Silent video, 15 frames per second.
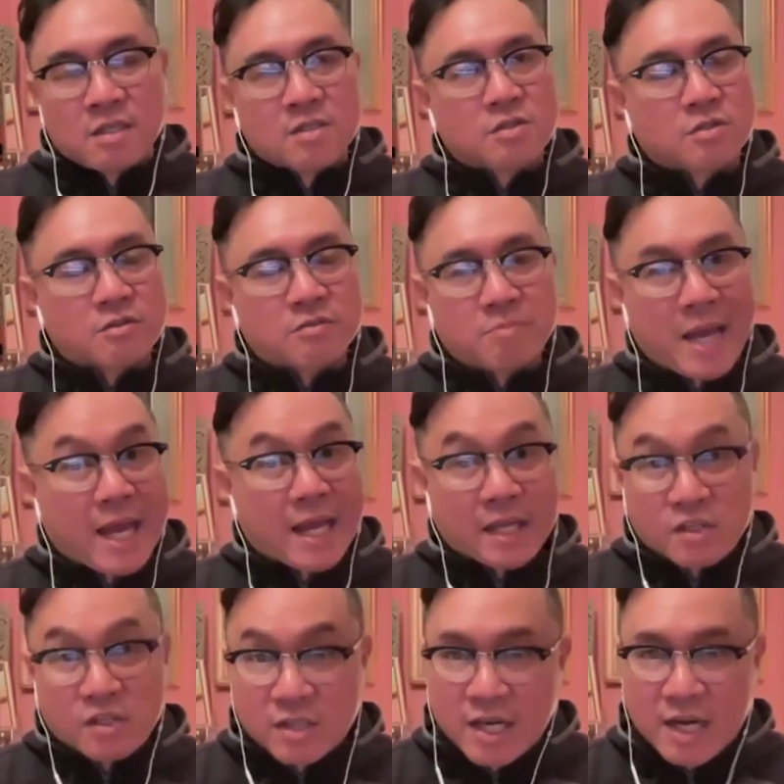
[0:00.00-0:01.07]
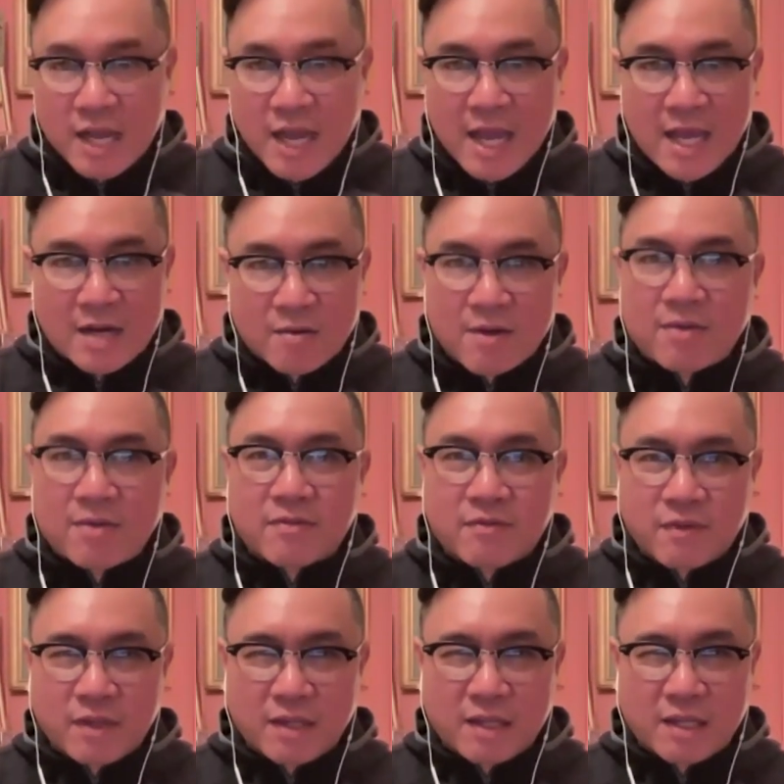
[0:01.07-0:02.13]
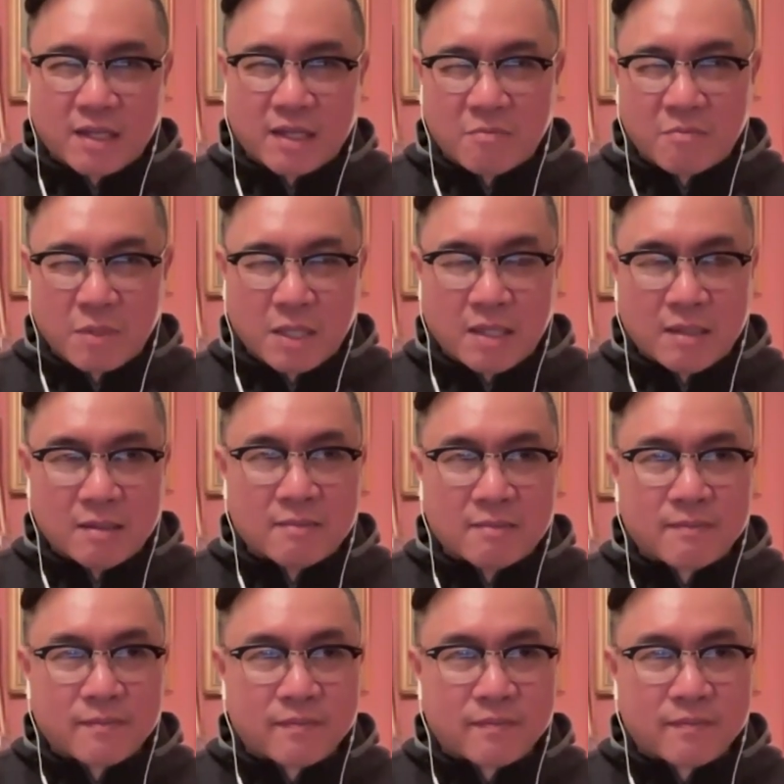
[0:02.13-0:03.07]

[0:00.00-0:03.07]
sort of baggage that I had around the feeling of being